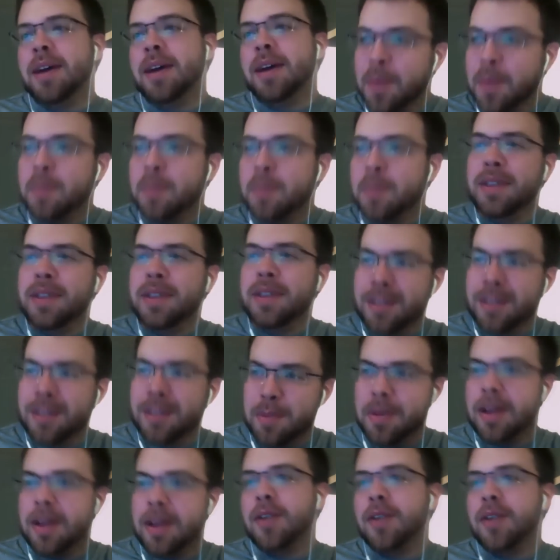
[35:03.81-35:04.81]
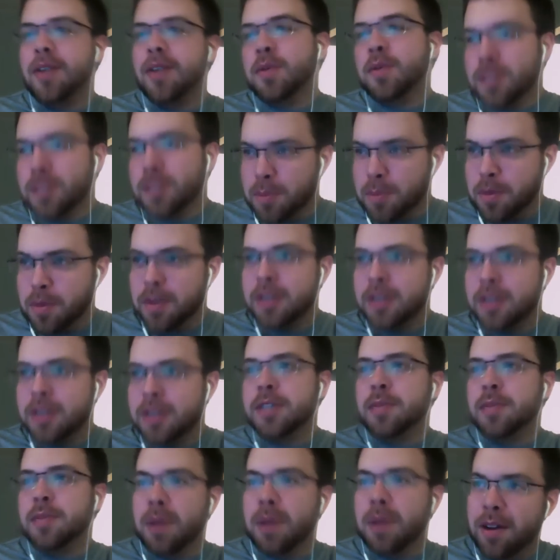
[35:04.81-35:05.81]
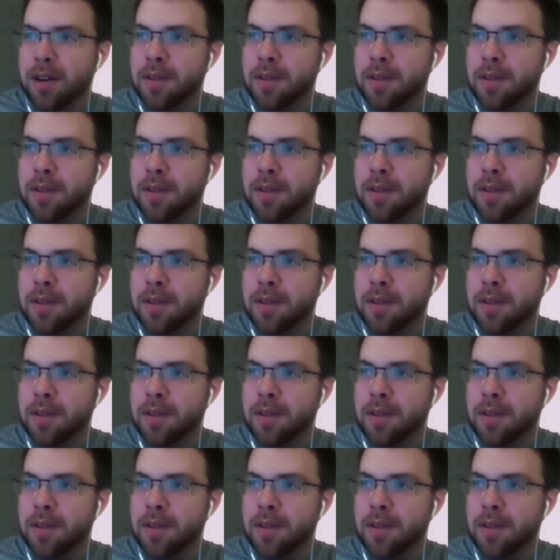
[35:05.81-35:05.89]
Be about what you preach about.